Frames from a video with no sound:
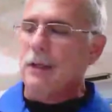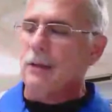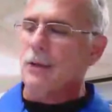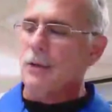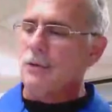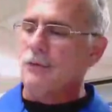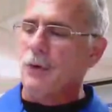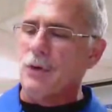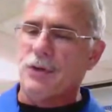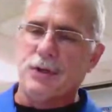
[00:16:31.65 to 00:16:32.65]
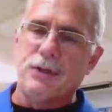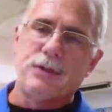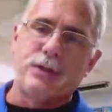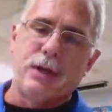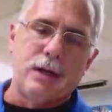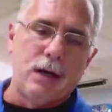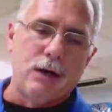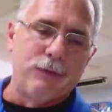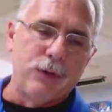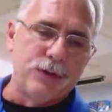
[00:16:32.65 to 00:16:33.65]
There's verses,
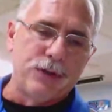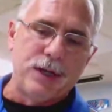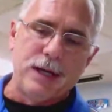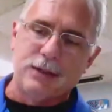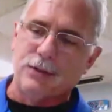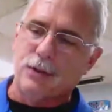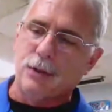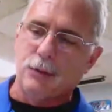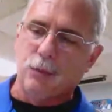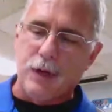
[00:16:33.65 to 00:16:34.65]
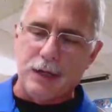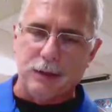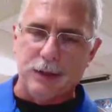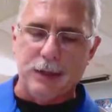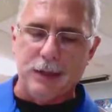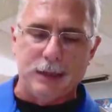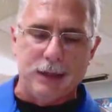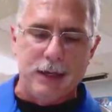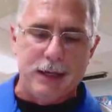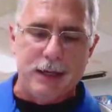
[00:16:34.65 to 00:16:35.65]
a verse test weekly that
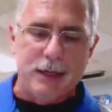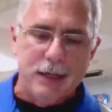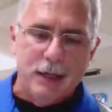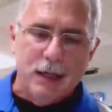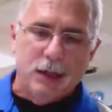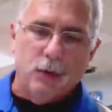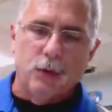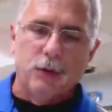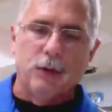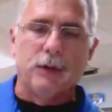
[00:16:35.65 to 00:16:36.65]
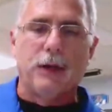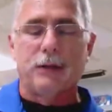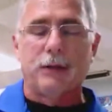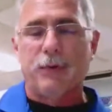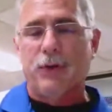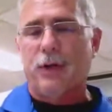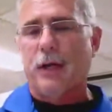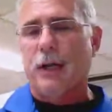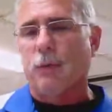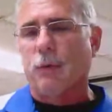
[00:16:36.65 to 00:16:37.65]
or at the
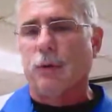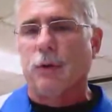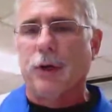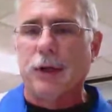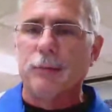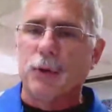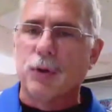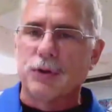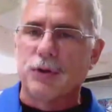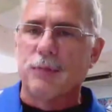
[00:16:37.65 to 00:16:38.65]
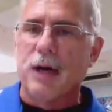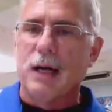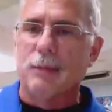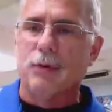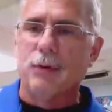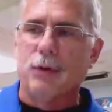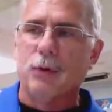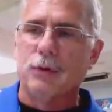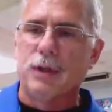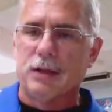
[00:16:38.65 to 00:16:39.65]
beginning we're learning the books of the Bible, the
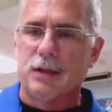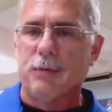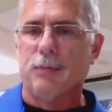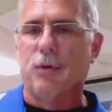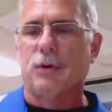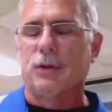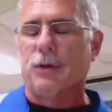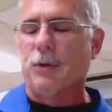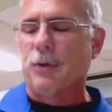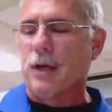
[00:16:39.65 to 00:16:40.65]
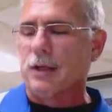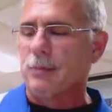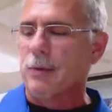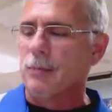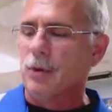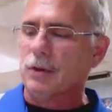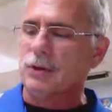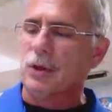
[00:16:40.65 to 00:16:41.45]
Old Testament books and New Testament books.